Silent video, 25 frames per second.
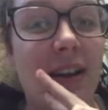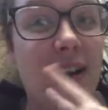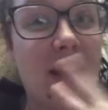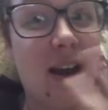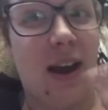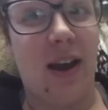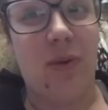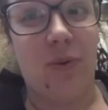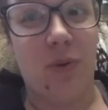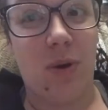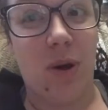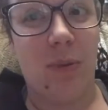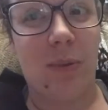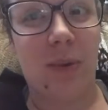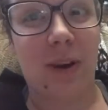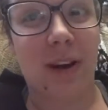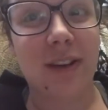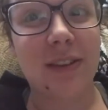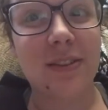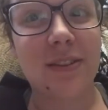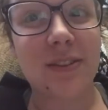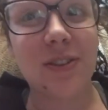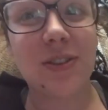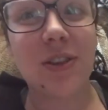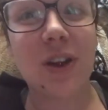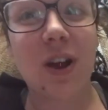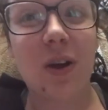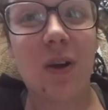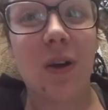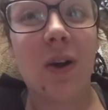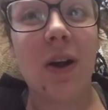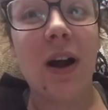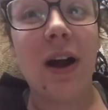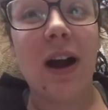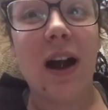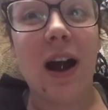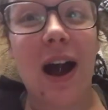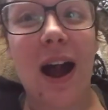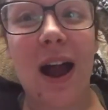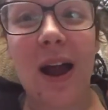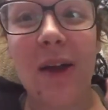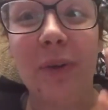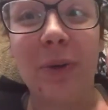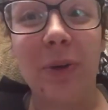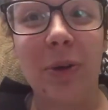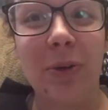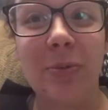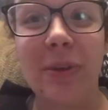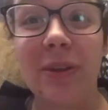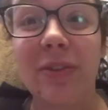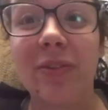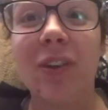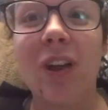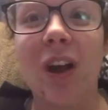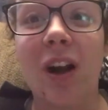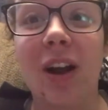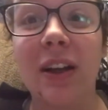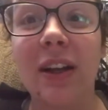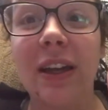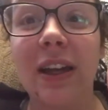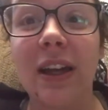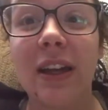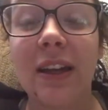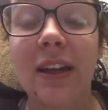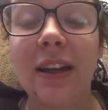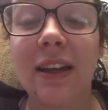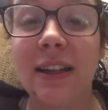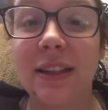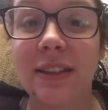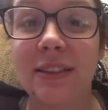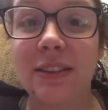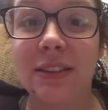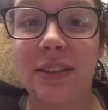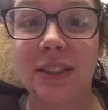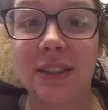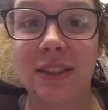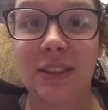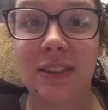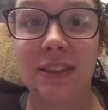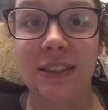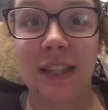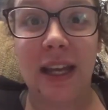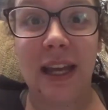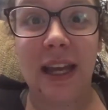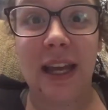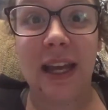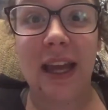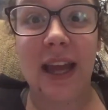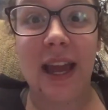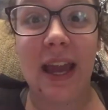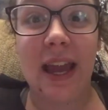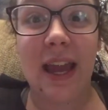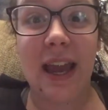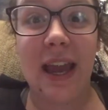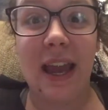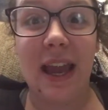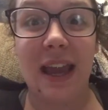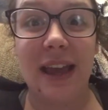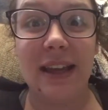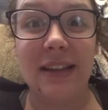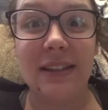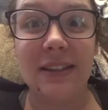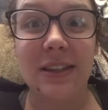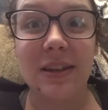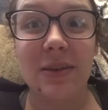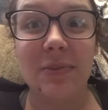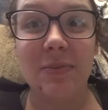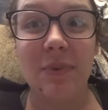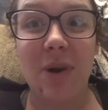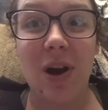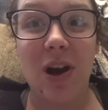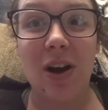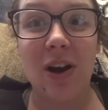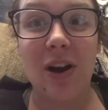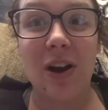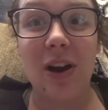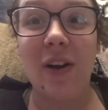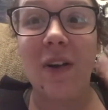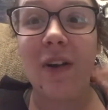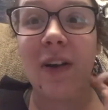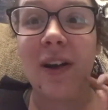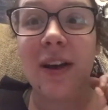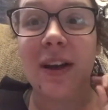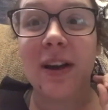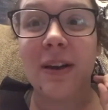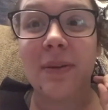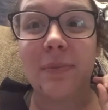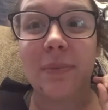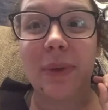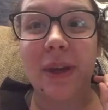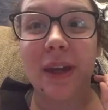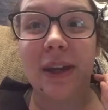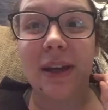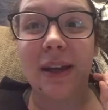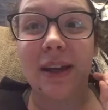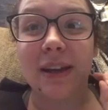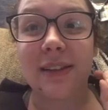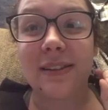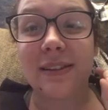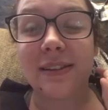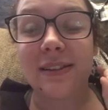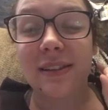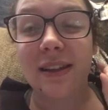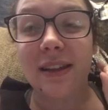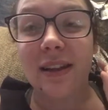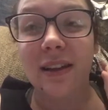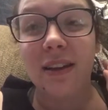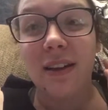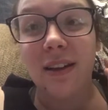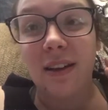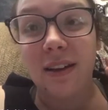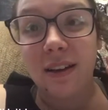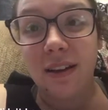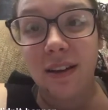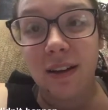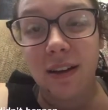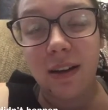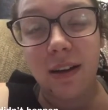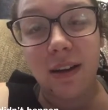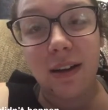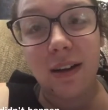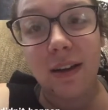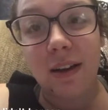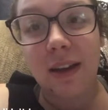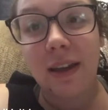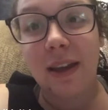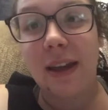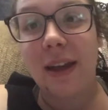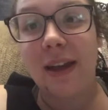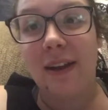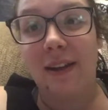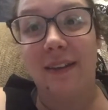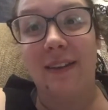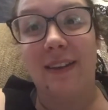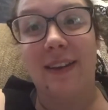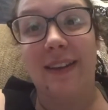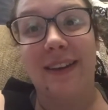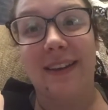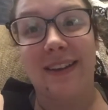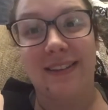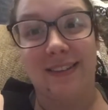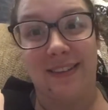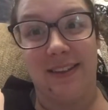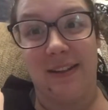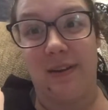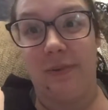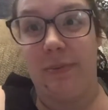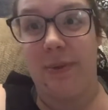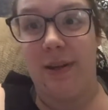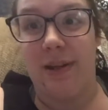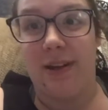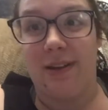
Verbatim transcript: at Walmart. So, I will be vlogging today and tomorrow because Garrett is going to be